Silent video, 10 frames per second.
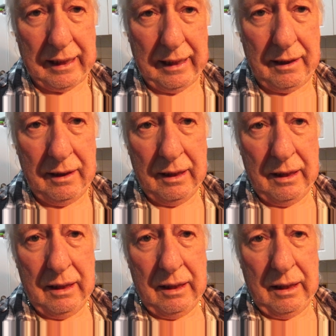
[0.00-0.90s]
again
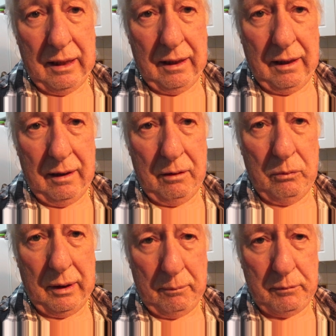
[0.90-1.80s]

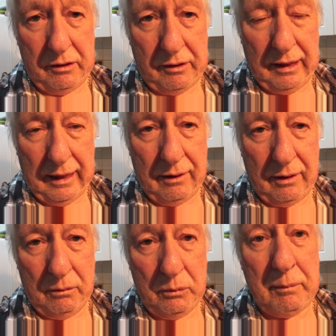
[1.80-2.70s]
when I'm dishing
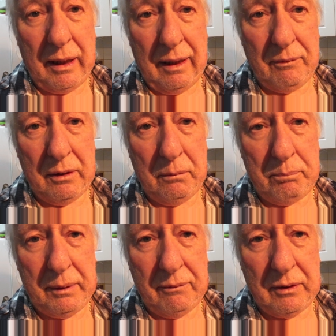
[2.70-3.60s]
out, and we might have a
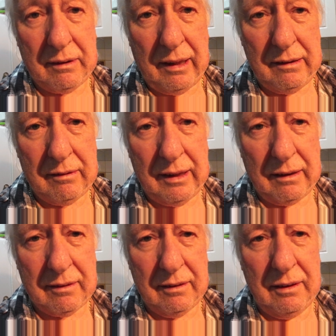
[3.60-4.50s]
bit of a taste
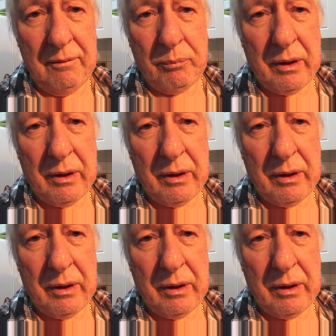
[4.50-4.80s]
test and